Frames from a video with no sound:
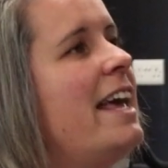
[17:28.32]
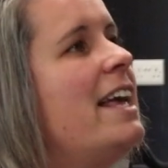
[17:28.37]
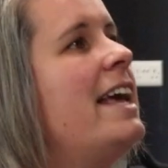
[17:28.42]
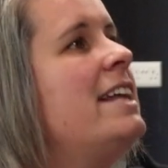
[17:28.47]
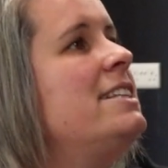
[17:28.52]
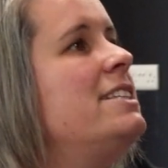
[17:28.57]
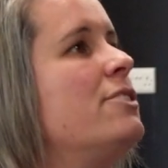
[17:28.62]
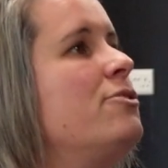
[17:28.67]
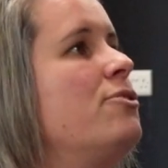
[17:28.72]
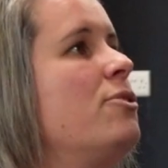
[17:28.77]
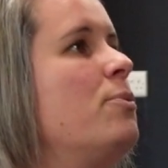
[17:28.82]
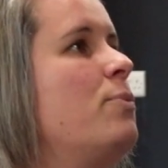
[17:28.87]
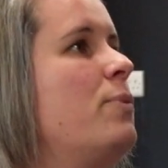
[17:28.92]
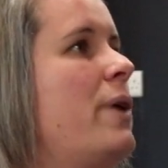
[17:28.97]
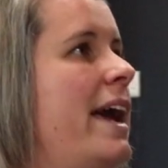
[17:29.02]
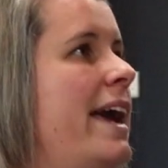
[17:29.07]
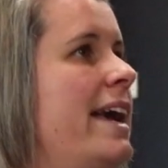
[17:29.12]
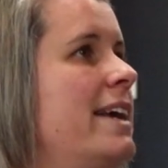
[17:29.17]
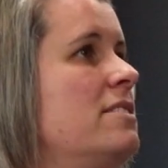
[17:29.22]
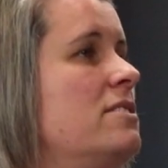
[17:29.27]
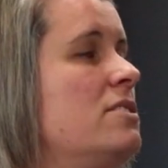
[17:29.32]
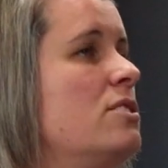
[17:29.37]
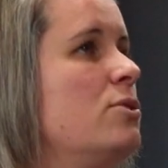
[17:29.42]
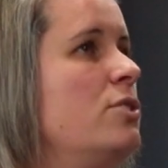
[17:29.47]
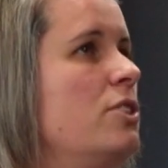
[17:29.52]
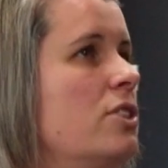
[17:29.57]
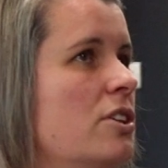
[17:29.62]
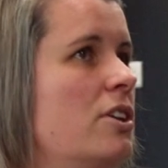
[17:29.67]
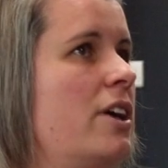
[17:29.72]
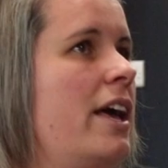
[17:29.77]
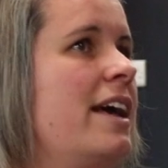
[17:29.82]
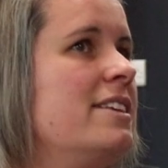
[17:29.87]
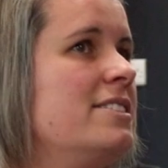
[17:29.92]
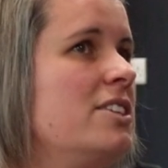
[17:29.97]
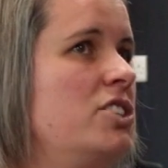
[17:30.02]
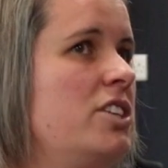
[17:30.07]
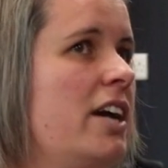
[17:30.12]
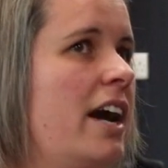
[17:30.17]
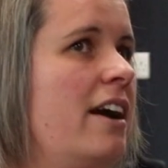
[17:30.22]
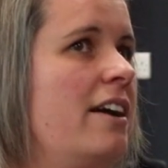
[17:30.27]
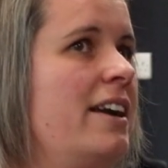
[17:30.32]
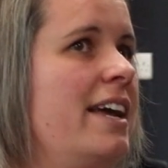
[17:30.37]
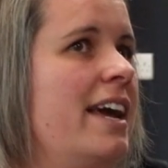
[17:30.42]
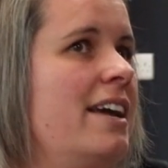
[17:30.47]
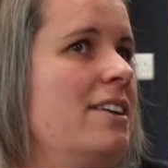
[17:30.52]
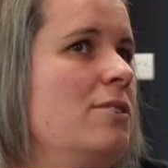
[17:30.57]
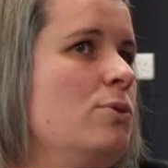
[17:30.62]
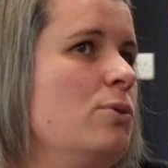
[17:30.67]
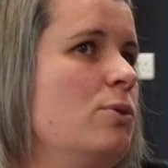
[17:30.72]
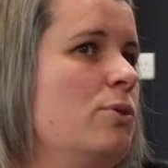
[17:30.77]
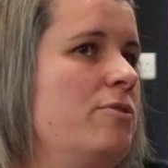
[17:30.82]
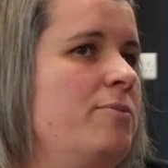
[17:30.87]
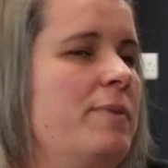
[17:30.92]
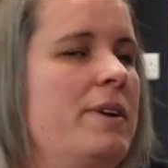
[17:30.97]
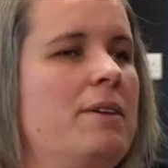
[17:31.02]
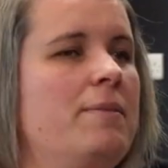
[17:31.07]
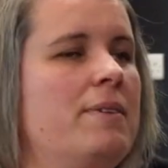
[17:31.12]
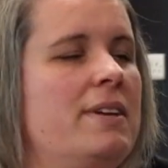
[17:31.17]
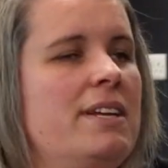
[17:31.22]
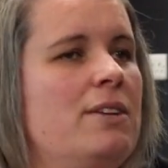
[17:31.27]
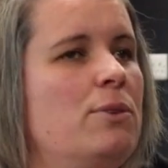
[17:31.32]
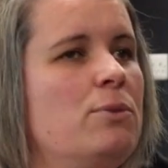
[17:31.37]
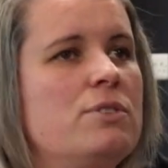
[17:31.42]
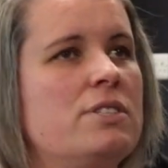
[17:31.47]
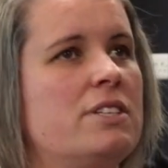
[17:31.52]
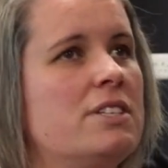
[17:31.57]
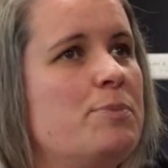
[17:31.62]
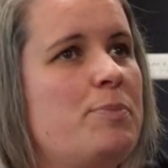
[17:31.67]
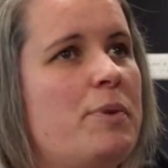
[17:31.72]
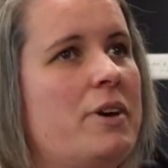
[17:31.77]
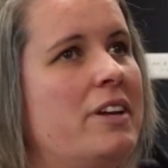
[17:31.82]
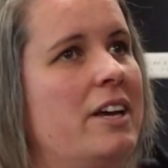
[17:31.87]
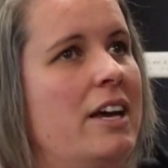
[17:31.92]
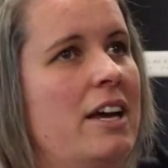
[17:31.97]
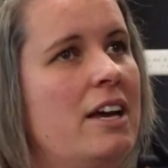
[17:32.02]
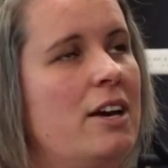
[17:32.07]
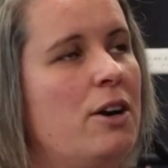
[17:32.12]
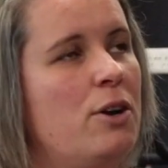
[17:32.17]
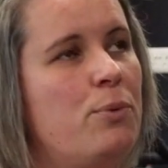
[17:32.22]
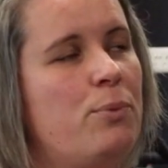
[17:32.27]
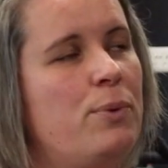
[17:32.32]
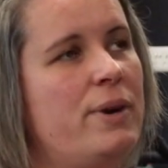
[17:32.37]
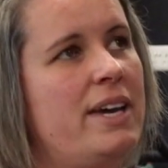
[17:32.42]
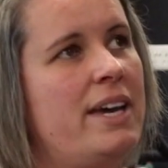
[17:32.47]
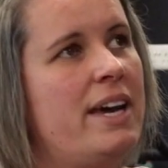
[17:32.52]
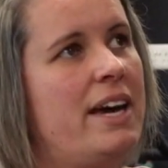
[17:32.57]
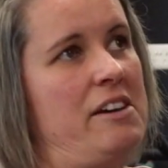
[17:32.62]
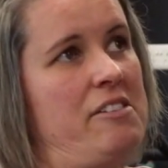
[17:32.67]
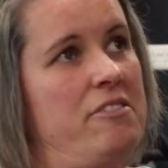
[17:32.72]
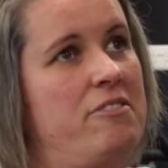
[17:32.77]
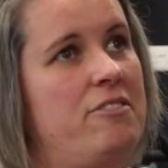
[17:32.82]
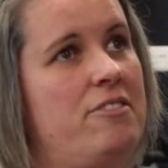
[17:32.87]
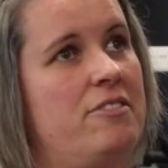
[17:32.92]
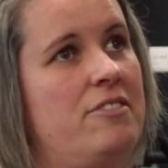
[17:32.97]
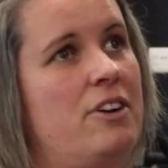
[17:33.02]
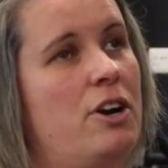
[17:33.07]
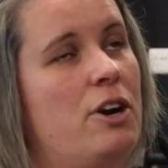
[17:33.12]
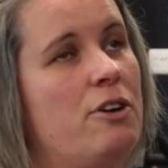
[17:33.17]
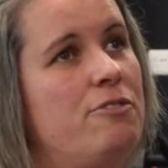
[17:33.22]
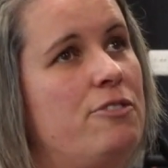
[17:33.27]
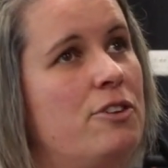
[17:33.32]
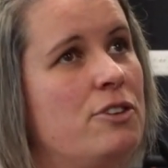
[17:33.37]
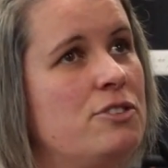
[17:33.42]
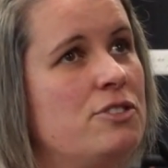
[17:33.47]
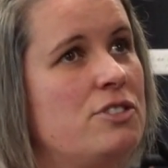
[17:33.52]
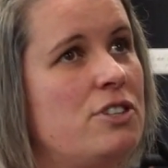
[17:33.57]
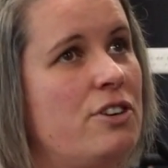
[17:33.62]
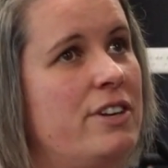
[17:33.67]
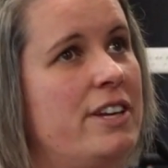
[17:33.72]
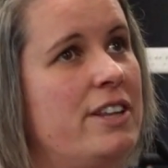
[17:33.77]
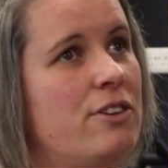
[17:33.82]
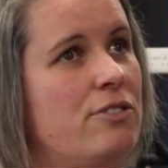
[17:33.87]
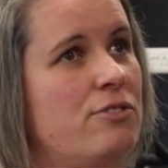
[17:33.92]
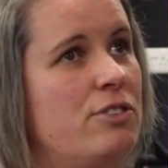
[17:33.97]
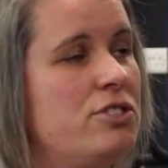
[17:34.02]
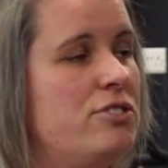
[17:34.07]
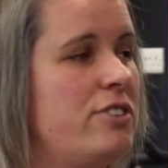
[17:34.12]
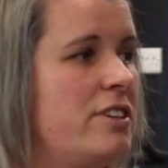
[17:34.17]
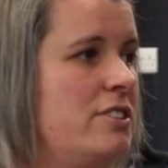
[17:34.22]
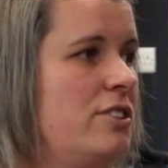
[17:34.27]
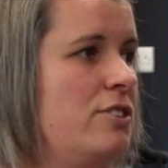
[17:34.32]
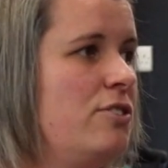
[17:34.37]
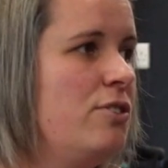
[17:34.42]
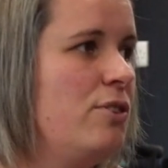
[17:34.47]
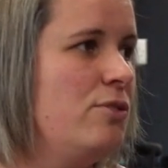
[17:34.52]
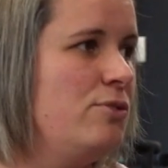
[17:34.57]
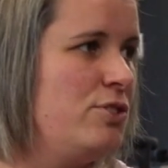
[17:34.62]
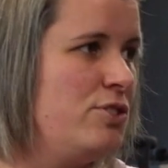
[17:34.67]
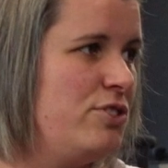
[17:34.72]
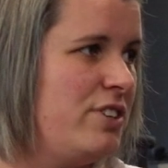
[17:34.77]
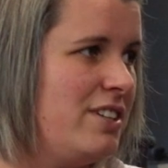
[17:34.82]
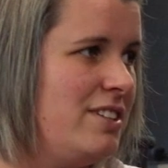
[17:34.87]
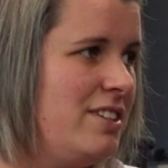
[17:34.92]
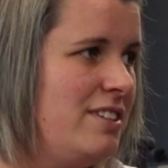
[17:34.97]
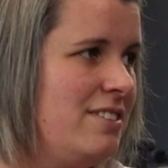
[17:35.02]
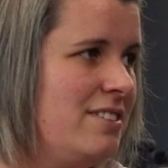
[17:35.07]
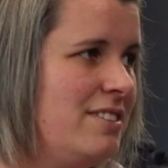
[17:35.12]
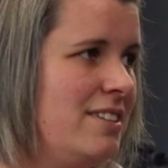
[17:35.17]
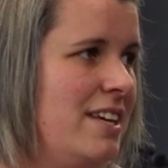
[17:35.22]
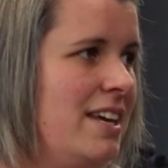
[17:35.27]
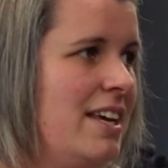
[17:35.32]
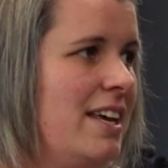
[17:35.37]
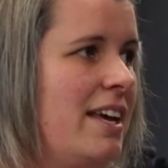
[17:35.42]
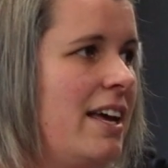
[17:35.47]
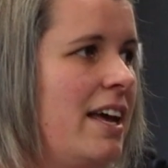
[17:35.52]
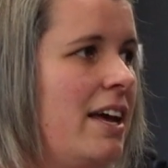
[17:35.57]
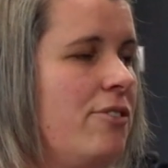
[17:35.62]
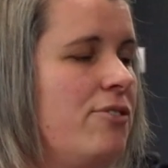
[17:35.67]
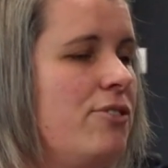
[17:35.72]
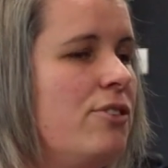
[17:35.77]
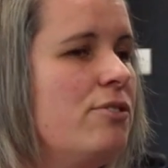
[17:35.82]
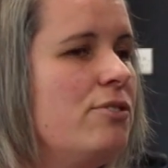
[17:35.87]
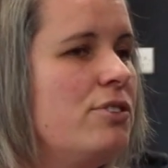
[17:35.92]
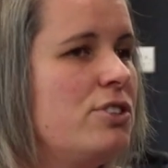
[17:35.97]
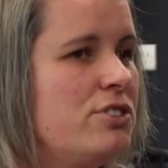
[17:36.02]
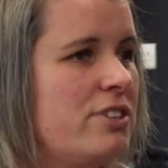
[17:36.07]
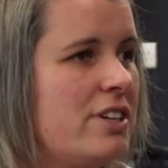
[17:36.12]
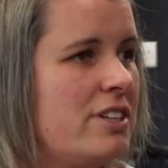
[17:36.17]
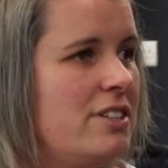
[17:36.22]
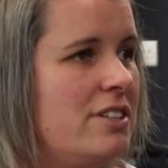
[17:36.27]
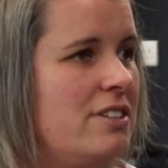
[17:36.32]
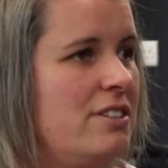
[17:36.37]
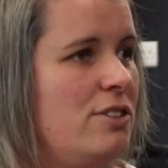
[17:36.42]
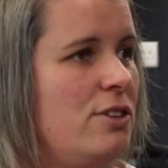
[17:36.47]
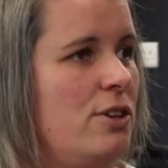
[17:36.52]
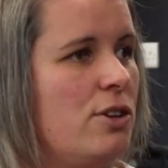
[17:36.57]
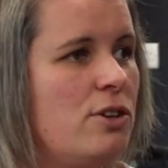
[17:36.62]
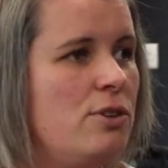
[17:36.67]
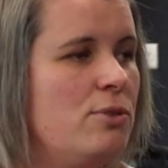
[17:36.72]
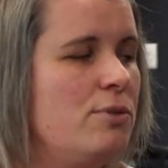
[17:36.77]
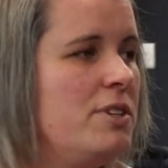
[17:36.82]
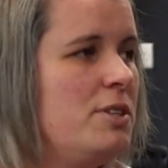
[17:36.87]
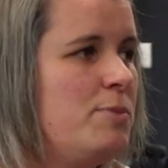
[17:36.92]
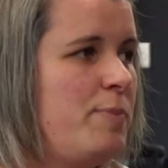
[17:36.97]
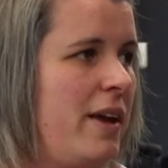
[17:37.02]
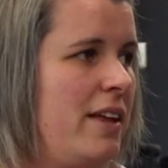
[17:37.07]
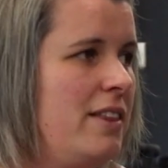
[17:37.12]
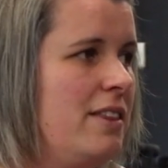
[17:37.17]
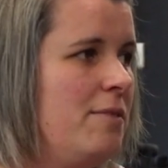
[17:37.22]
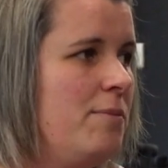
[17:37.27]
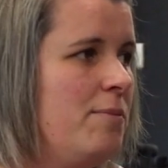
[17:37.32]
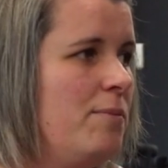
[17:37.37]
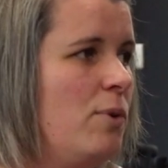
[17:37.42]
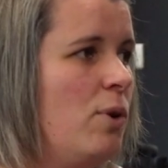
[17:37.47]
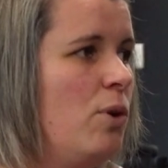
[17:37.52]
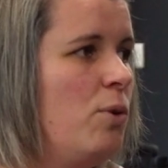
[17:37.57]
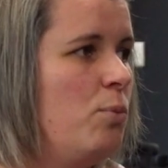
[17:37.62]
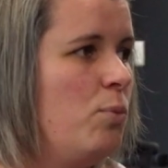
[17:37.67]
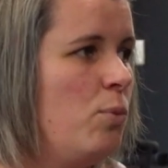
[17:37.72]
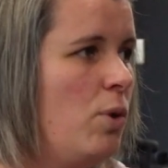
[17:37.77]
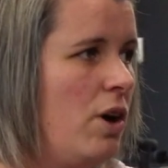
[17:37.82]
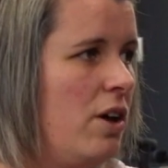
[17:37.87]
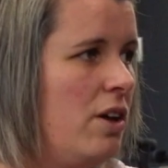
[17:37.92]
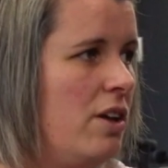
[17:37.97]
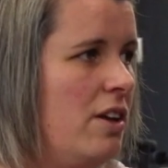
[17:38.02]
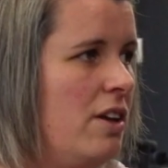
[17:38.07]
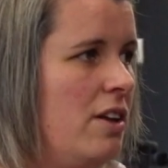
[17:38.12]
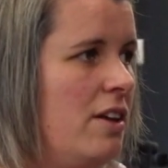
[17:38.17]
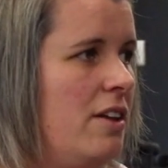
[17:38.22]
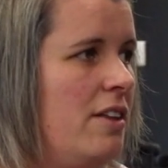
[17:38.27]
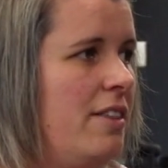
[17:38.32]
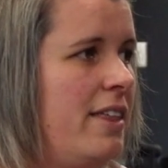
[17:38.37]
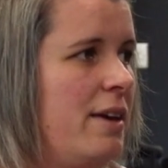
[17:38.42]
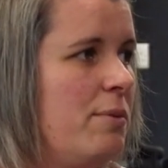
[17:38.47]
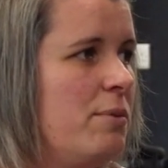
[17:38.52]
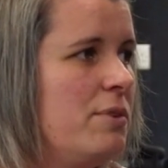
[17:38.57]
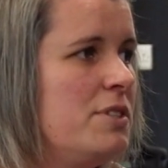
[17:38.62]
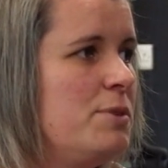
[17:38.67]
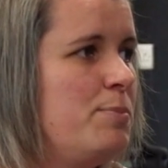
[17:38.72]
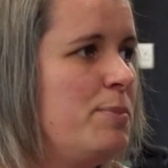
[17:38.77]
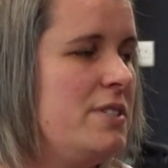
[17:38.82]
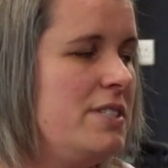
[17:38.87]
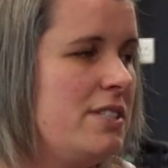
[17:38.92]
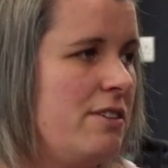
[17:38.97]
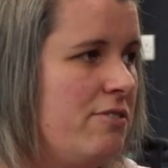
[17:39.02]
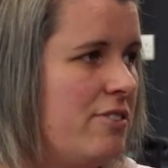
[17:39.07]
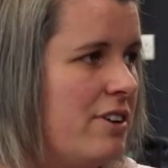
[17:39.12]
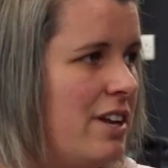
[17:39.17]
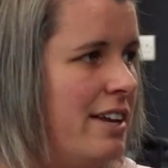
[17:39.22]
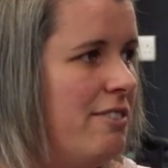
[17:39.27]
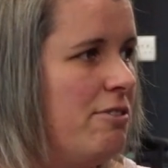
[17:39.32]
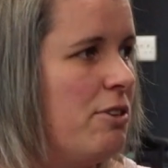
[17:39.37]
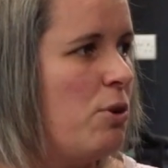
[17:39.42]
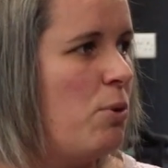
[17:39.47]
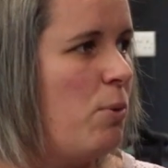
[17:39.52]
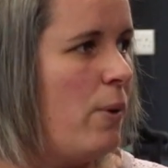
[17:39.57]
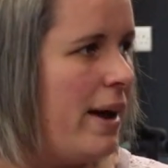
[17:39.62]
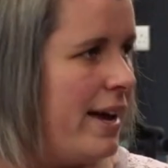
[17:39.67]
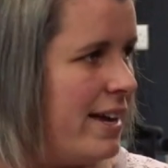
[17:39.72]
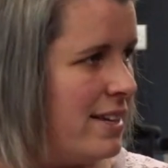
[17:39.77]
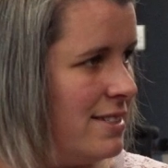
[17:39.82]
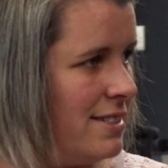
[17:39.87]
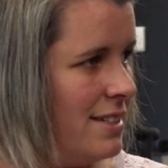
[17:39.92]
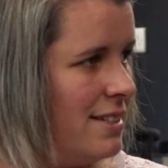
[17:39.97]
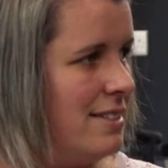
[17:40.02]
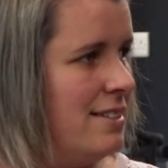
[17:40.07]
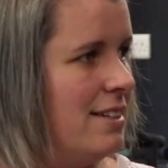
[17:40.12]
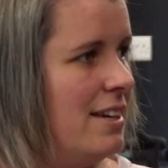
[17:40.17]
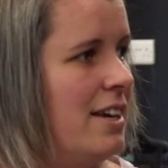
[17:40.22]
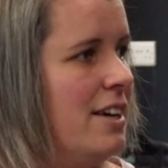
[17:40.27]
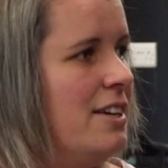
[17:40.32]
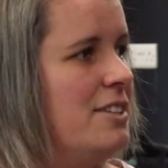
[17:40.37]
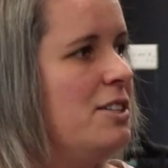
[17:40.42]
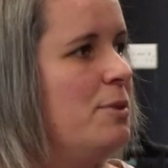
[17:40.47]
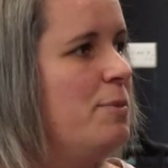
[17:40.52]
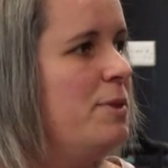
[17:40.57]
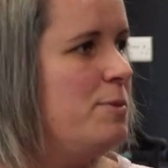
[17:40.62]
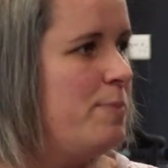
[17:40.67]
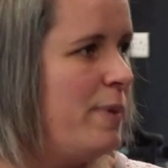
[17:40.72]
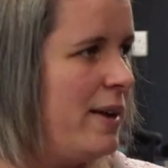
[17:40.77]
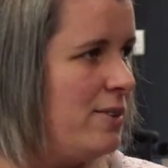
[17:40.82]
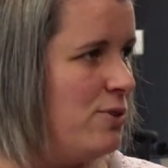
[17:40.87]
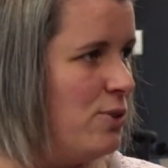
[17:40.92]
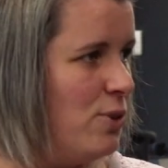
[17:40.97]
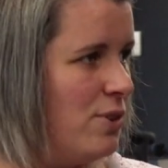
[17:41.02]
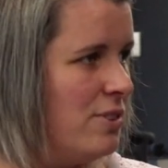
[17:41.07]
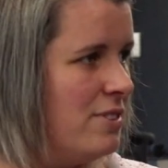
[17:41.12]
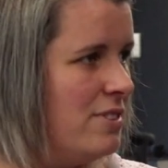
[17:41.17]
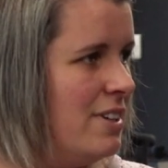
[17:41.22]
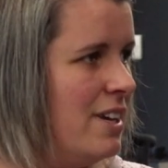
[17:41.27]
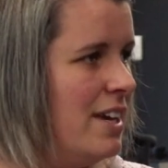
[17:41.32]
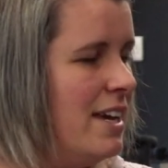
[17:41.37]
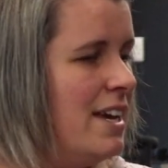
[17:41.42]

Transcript: In different ways. So as a charity, I don't know if anybody knows this, but our funds are either restricted or unrestricted. If they're restricted, you can only spend them on what they were specifically requested to be spent on.